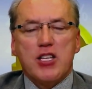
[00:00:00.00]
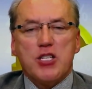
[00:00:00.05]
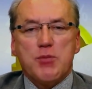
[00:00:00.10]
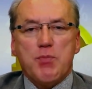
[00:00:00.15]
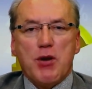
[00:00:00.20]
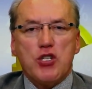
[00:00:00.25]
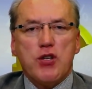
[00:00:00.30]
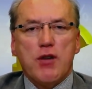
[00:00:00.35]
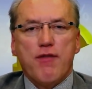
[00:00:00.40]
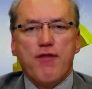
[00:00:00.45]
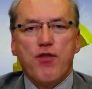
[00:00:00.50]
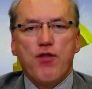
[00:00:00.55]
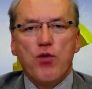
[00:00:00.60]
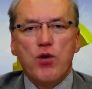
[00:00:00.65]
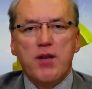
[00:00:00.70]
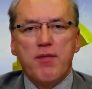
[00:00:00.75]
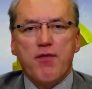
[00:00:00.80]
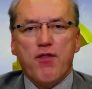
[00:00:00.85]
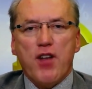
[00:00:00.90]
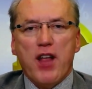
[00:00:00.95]
especially
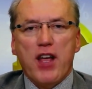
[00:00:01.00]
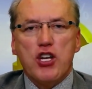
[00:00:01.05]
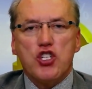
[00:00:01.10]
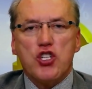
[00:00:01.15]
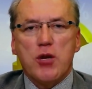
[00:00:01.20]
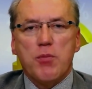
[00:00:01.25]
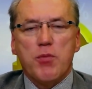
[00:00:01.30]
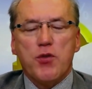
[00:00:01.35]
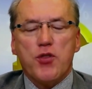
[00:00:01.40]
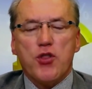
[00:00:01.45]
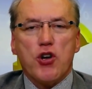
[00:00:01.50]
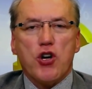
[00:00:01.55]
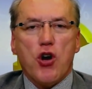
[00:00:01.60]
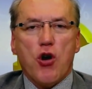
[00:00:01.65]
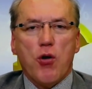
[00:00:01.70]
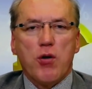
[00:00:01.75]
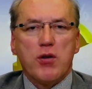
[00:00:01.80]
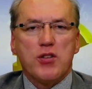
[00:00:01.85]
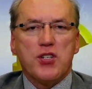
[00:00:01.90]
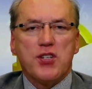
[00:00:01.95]
food inflation with their
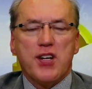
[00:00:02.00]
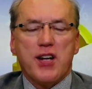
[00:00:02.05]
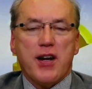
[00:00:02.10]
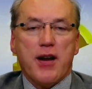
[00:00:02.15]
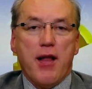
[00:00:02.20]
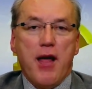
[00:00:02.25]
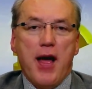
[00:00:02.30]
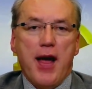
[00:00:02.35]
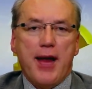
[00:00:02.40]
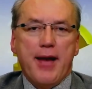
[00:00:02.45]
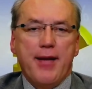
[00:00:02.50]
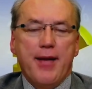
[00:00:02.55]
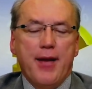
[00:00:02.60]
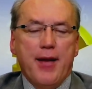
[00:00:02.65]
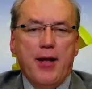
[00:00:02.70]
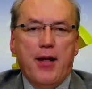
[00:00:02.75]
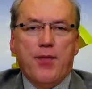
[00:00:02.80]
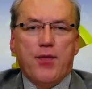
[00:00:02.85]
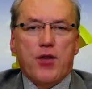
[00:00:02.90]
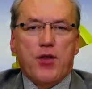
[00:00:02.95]
currency decline.
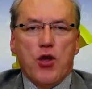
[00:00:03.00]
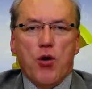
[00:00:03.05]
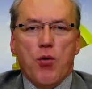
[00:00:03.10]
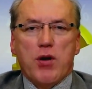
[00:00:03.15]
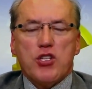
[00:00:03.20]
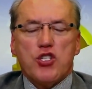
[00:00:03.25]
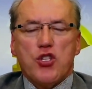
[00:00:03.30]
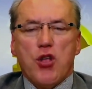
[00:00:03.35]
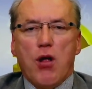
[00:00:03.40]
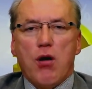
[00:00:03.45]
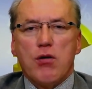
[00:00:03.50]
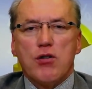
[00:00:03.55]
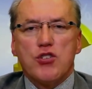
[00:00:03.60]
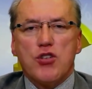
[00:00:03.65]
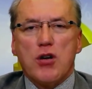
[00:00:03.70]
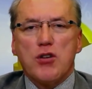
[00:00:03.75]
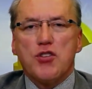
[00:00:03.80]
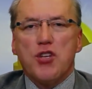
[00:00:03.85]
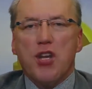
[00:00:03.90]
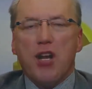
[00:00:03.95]
The U.S. dollar
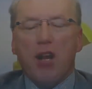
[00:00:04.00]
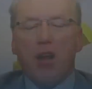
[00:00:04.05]
starts